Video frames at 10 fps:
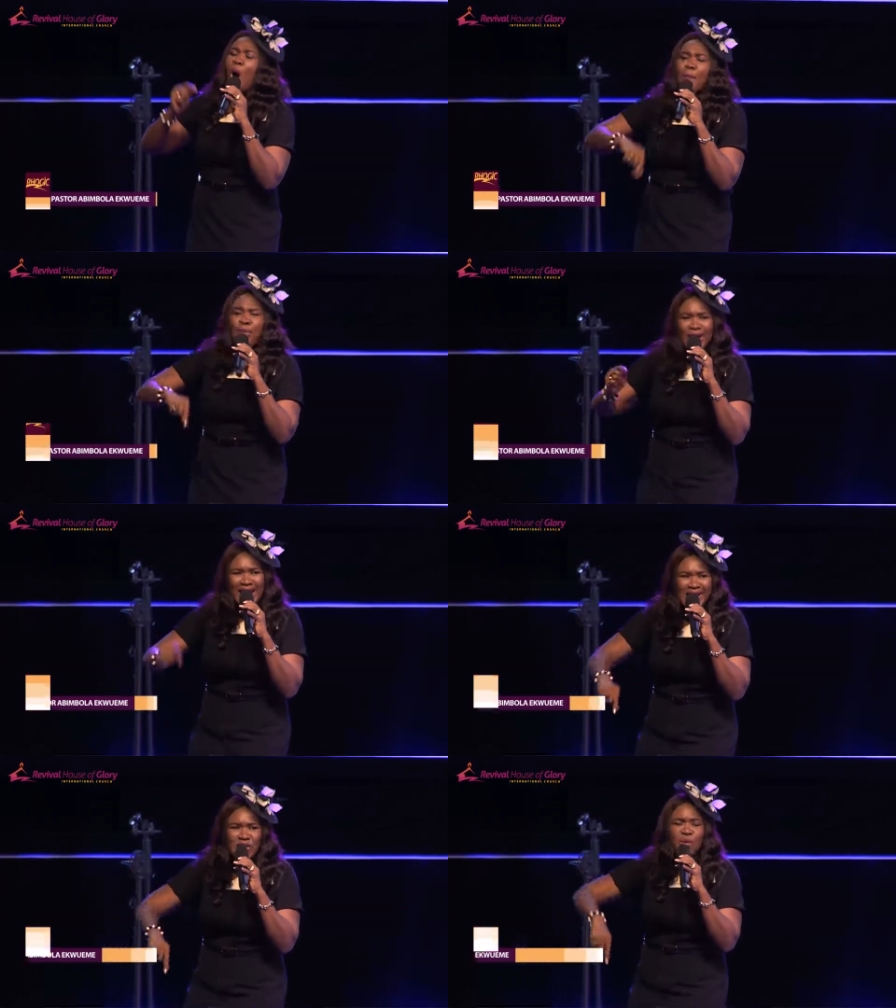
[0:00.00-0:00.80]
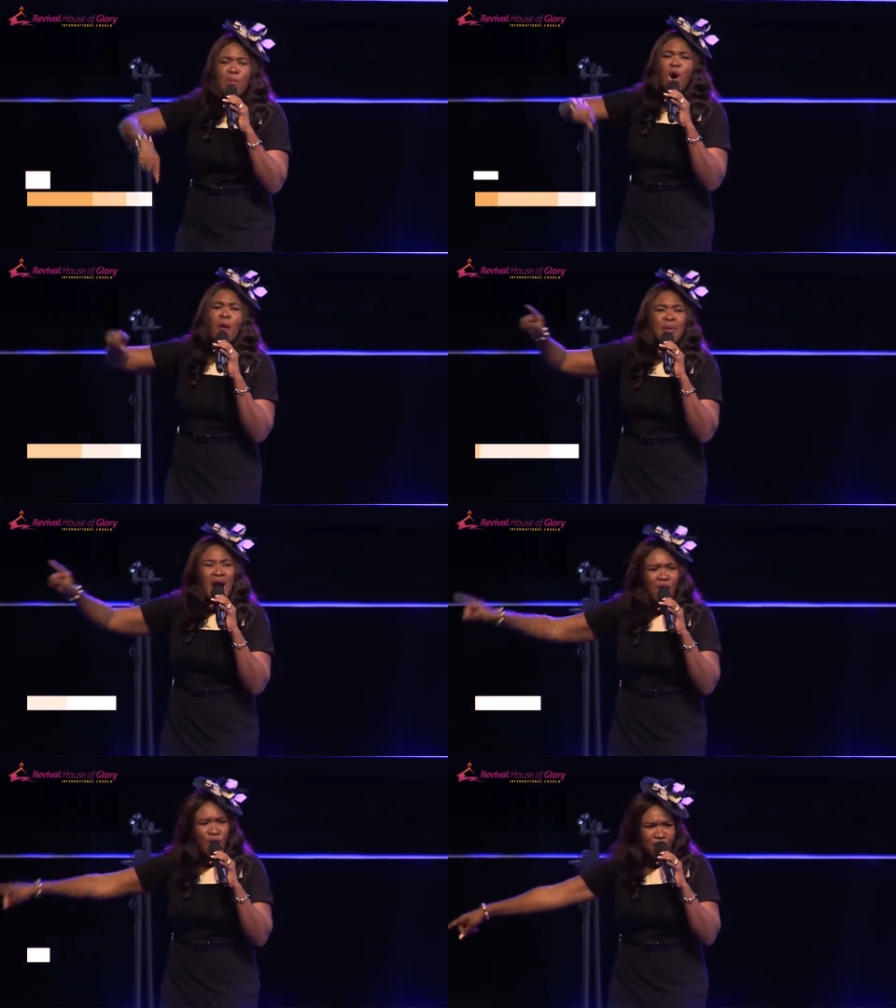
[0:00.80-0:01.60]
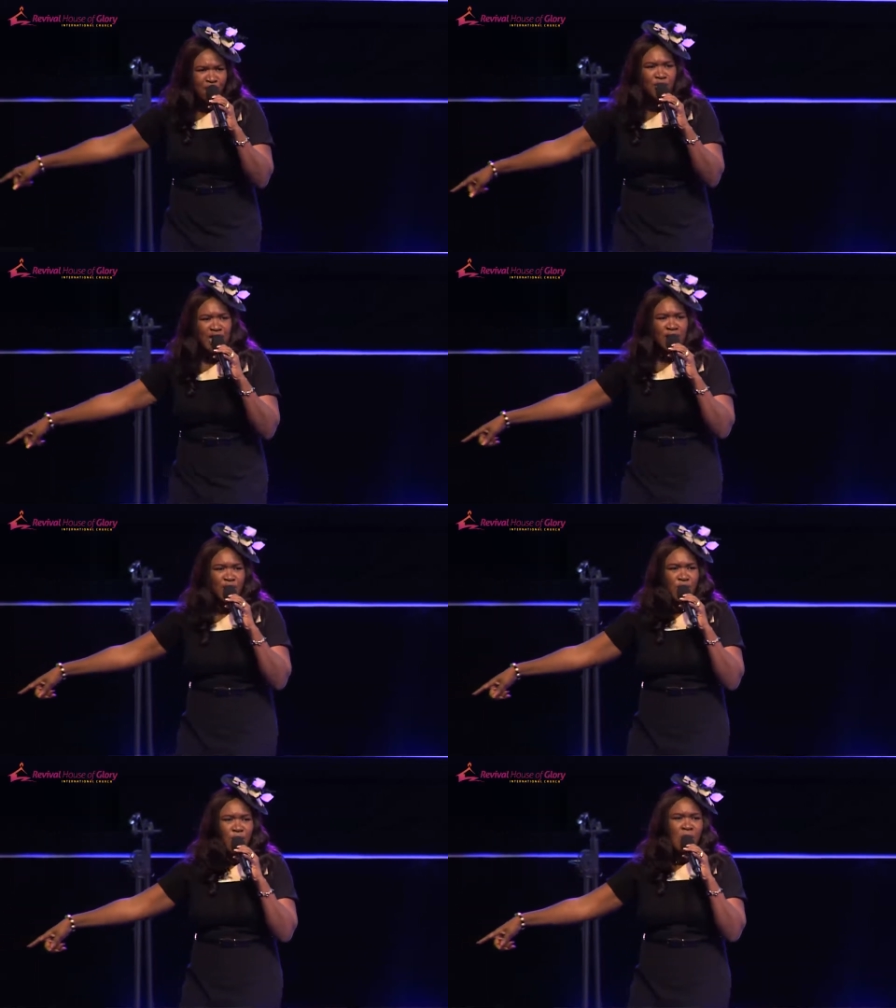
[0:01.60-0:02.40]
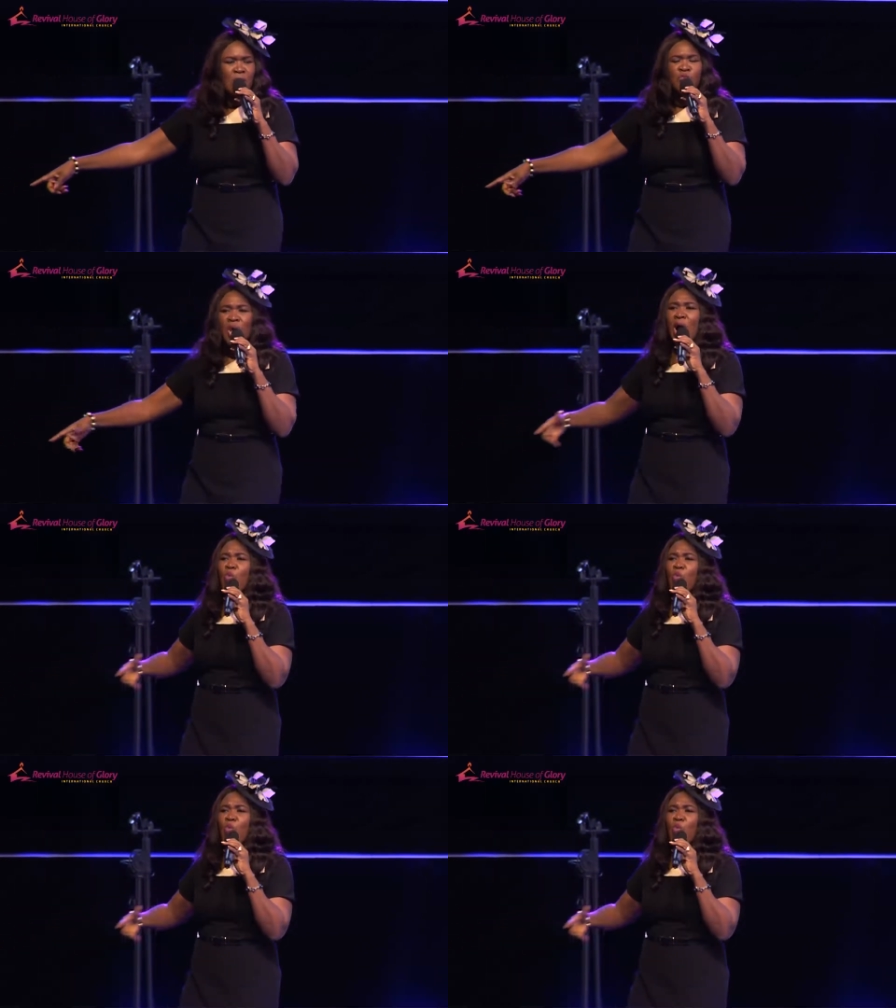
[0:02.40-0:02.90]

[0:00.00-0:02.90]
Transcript: opponent be more powerful than you. And